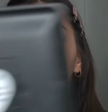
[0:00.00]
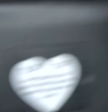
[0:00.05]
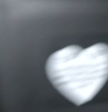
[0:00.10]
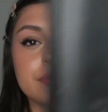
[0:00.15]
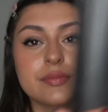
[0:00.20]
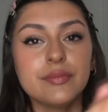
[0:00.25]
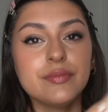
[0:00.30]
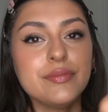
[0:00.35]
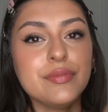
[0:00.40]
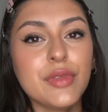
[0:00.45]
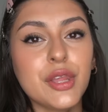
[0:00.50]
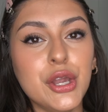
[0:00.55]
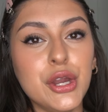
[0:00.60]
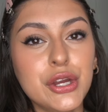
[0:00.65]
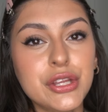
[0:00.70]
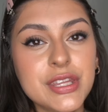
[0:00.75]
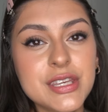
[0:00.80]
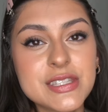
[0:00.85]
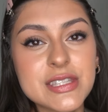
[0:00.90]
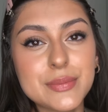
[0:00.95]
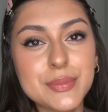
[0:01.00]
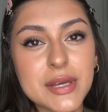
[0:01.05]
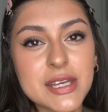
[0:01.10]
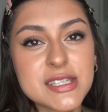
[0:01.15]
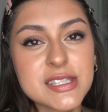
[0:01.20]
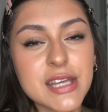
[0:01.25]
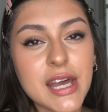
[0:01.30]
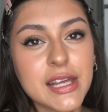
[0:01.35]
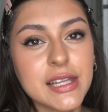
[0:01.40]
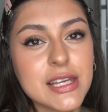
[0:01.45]
Are these the
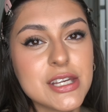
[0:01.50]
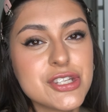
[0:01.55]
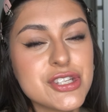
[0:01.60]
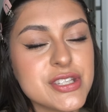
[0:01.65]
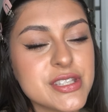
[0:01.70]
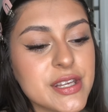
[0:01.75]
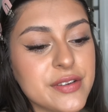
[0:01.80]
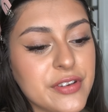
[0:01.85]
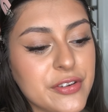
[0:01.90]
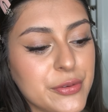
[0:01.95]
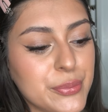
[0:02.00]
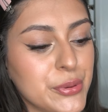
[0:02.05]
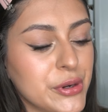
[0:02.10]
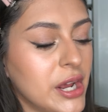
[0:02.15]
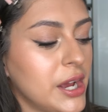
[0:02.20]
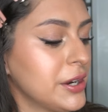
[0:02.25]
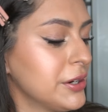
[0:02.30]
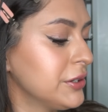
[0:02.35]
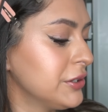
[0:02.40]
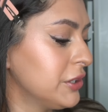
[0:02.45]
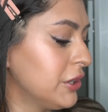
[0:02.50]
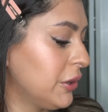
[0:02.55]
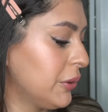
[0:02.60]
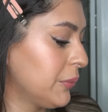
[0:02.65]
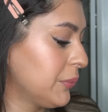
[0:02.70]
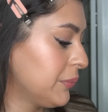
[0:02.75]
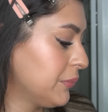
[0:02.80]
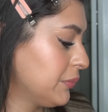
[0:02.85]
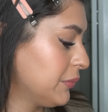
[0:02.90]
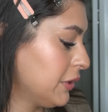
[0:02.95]
best eyelashes I've ever put on?
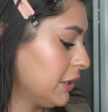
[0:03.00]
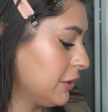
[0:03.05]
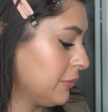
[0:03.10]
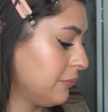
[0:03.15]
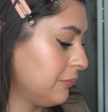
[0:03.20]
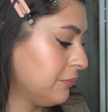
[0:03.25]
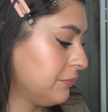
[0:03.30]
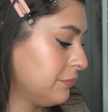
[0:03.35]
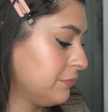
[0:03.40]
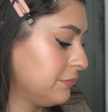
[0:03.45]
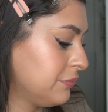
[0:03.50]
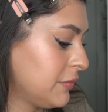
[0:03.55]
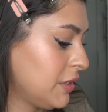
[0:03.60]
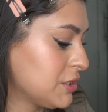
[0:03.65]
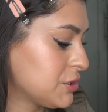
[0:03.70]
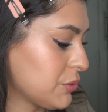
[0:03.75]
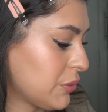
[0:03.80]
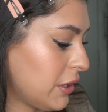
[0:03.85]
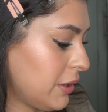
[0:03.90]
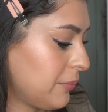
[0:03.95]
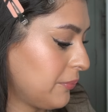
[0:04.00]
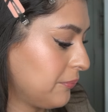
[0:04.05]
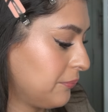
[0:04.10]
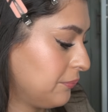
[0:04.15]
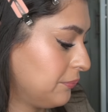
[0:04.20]
No, but it's okay.